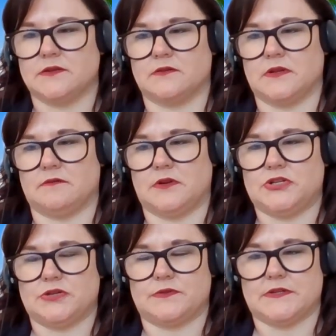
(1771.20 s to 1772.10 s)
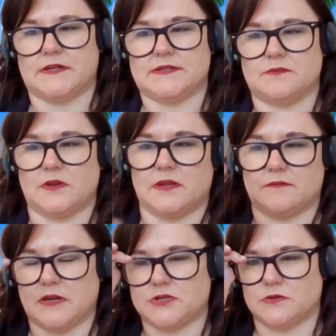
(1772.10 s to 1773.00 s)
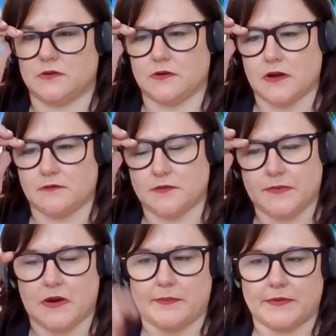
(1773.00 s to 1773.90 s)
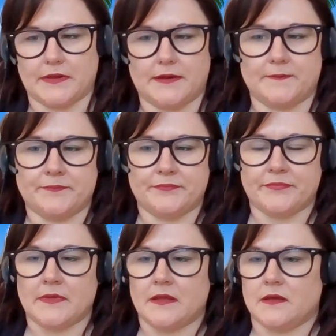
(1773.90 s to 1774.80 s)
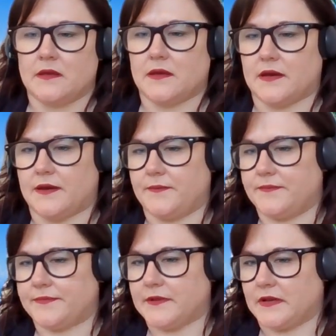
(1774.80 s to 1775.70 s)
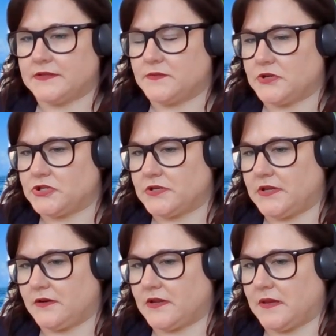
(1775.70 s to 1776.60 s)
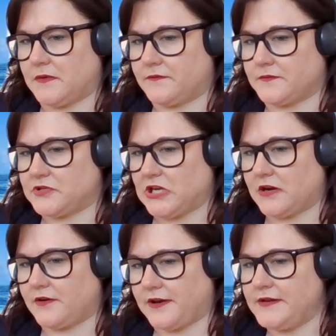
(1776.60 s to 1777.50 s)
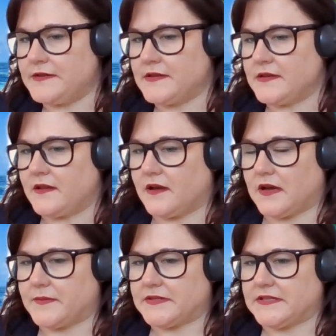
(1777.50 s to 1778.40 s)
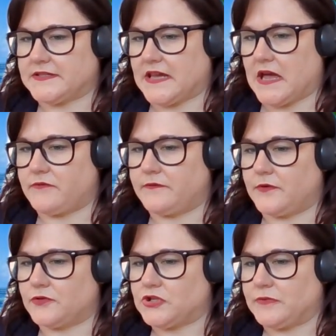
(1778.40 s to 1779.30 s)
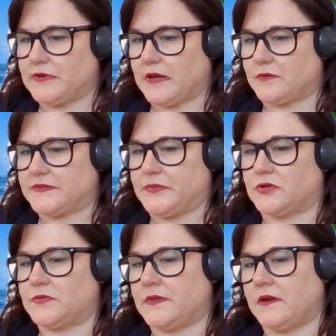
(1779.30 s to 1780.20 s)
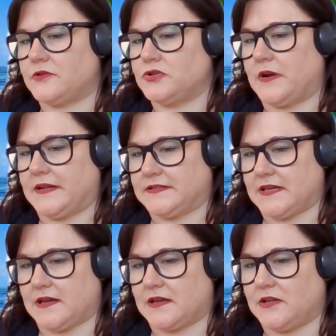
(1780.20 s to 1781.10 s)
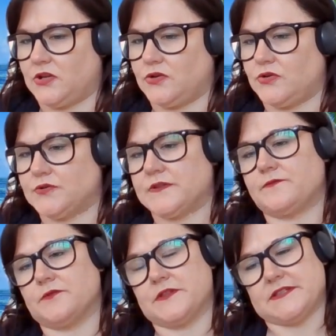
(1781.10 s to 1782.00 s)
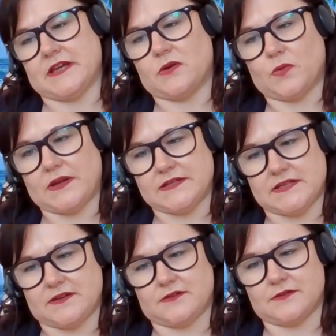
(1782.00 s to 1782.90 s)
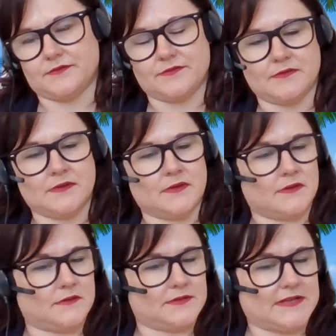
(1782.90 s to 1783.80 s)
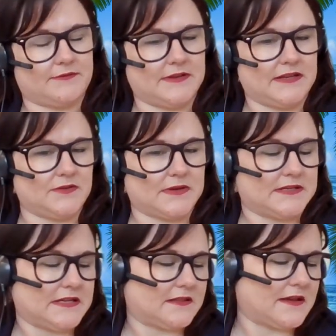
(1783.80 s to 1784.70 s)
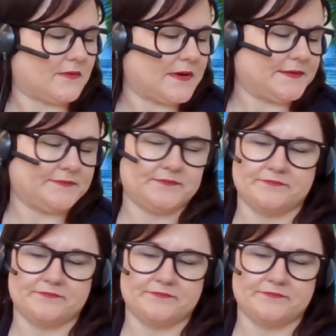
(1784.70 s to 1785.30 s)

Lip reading: certainly reach out to us and we can make sure you're covered properly. The next question here came in from Jerry. It says, I have a voucher, but I was booked with Air Transat. Can you use it for the Sunwing deal? Stephanie, do you want to take that one?